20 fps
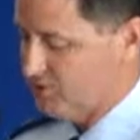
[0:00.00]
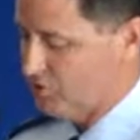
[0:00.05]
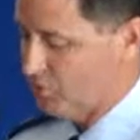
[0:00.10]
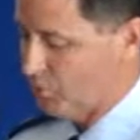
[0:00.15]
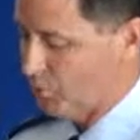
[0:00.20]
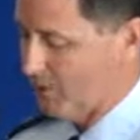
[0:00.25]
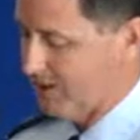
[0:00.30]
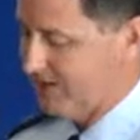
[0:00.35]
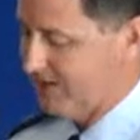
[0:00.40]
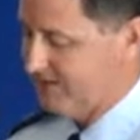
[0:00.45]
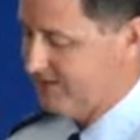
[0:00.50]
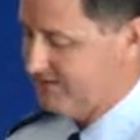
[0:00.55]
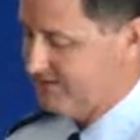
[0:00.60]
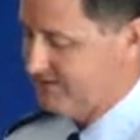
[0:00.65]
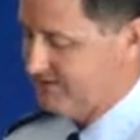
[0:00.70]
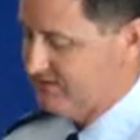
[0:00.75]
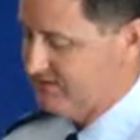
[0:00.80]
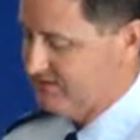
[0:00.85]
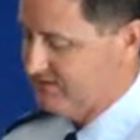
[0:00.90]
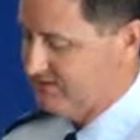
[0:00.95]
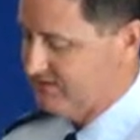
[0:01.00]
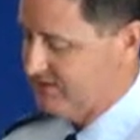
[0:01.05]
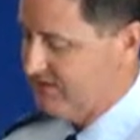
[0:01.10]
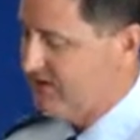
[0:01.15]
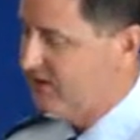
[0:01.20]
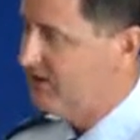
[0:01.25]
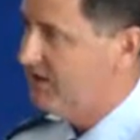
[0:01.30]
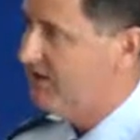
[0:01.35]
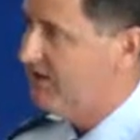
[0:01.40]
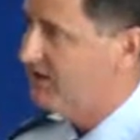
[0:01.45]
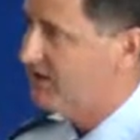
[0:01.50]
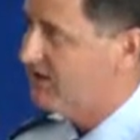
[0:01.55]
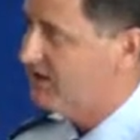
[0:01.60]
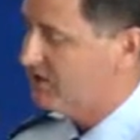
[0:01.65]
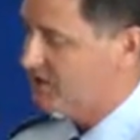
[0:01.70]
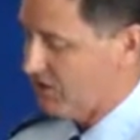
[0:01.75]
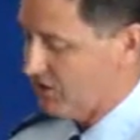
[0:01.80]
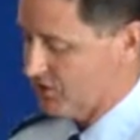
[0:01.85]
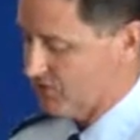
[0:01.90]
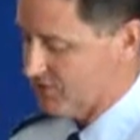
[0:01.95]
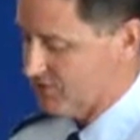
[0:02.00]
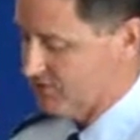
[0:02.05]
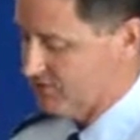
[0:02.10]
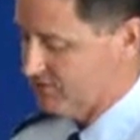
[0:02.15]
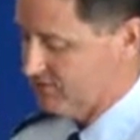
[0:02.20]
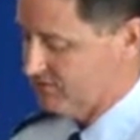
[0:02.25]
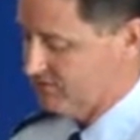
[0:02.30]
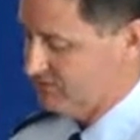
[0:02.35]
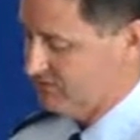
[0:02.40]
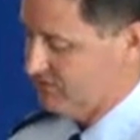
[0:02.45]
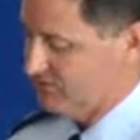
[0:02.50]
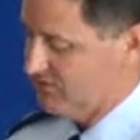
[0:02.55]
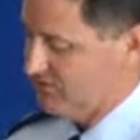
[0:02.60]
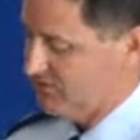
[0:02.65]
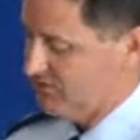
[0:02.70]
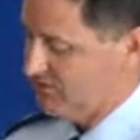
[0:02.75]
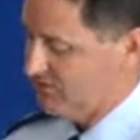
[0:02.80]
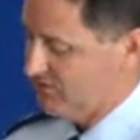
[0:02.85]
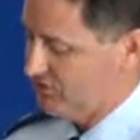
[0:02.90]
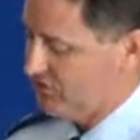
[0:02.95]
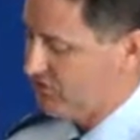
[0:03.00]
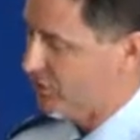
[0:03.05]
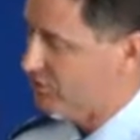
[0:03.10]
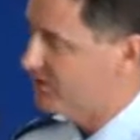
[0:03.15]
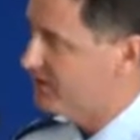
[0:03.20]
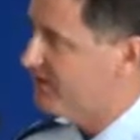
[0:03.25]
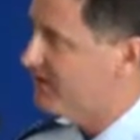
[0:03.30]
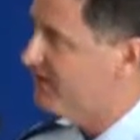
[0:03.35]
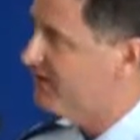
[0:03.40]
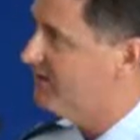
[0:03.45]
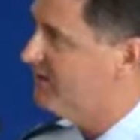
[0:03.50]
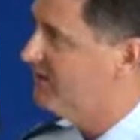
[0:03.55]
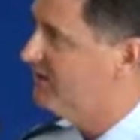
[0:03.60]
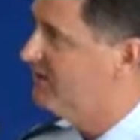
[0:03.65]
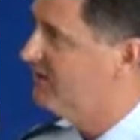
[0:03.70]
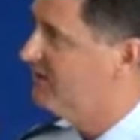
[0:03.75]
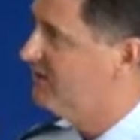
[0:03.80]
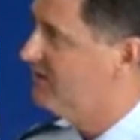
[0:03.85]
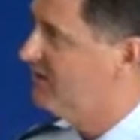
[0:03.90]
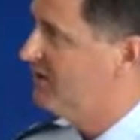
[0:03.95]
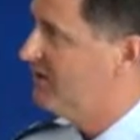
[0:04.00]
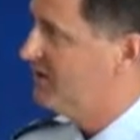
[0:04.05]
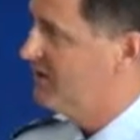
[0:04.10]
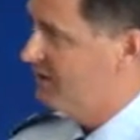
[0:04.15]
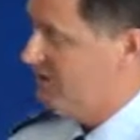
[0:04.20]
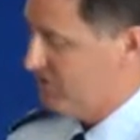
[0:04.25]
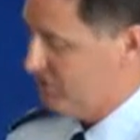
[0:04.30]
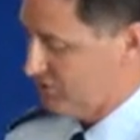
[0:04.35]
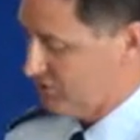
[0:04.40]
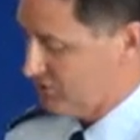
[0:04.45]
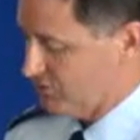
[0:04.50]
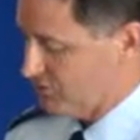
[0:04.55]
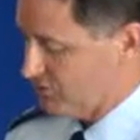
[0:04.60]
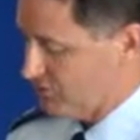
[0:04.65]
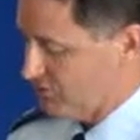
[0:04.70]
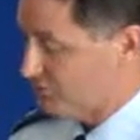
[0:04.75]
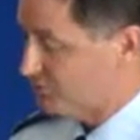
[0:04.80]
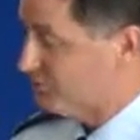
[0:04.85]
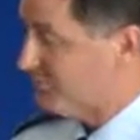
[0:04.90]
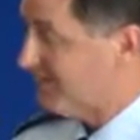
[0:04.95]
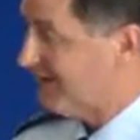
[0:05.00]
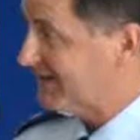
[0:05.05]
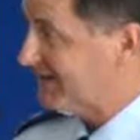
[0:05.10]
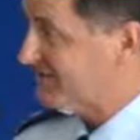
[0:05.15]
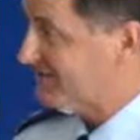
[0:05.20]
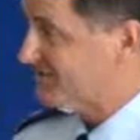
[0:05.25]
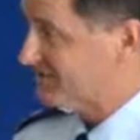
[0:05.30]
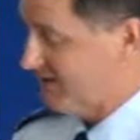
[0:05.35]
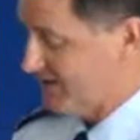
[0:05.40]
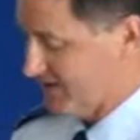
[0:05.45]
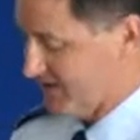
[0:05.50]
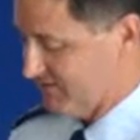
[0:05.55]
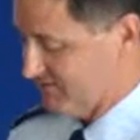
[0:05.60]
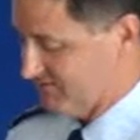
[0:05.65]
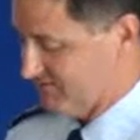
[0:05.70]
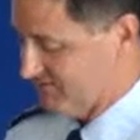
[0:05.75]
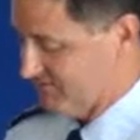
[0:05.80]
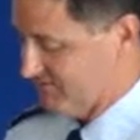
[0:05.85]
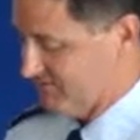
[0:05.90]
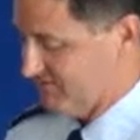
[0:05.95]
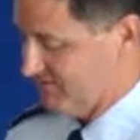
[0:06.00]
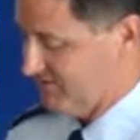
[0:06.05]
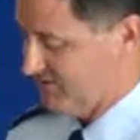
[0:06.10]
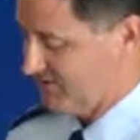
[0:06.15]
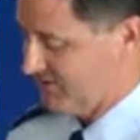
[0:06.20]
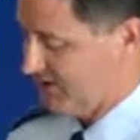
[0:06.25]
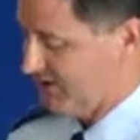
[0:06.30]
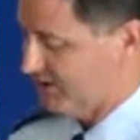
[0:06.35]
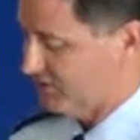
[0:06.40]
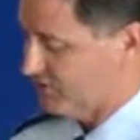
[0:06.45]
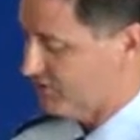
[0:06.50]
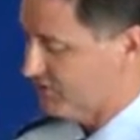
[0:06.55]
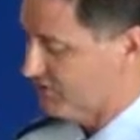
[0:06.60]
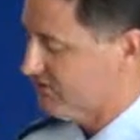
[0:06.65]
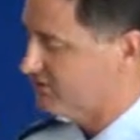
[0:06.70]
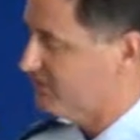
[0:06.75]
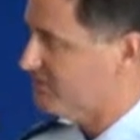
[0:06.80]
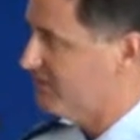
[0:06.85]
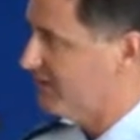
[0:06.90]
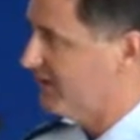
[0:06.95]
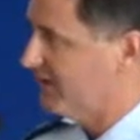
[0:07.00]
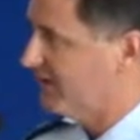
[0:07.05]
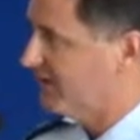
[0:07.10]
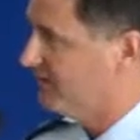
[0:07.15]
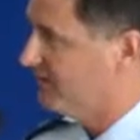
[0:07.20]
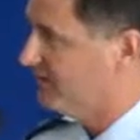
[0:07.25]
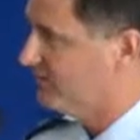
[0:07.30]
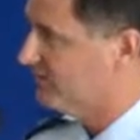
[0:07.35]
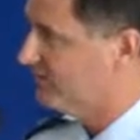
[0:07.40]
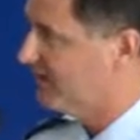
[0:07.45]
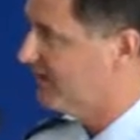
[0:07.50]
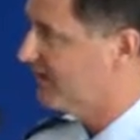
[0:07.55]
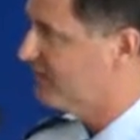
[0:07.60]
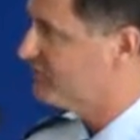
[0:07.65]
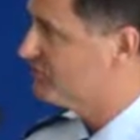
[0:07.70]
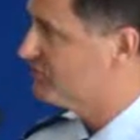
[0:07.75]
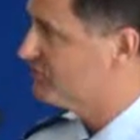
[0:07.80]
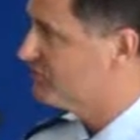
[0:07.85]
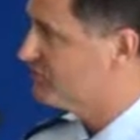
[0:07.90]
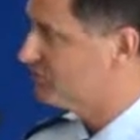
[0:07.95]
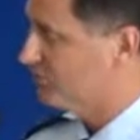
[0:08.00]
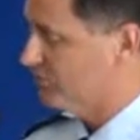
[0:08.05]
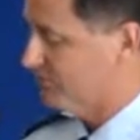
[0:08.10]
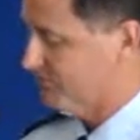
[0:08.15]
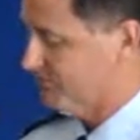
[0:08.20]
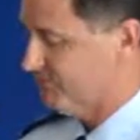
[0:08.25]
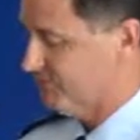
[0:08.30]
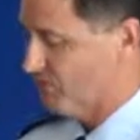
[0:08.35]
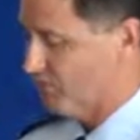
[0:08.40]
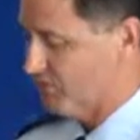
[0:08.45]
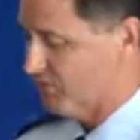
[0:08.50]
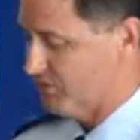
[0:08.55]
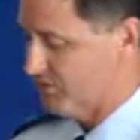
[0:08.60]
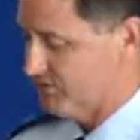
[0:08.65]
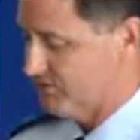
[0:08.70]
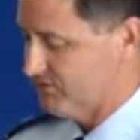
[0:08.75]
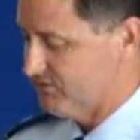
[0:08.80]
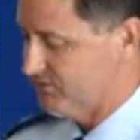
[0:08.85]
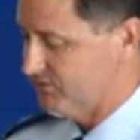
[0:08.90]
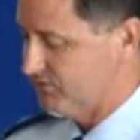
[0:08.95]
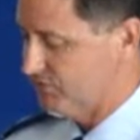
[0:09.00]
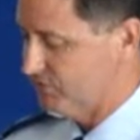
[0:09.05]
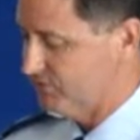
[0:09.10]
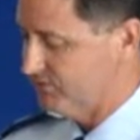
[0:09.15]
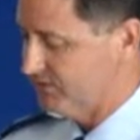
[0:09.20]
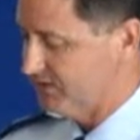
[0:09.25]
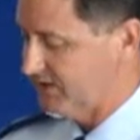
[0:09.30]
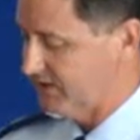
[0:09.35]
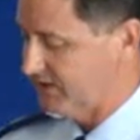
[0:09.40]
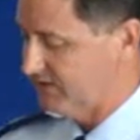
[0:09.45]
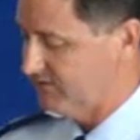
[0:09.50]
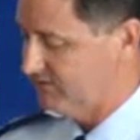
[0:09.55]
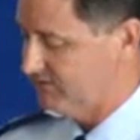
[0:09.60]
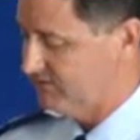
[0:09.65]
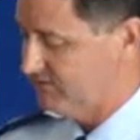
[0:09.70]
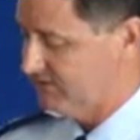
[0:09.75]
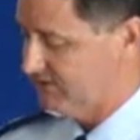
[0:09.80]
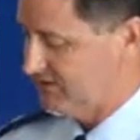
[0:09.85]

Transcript: Kuwait, Qatar, Korea, Uzbekistan, and Kyrgyzstan. Those last 2 are former Soviet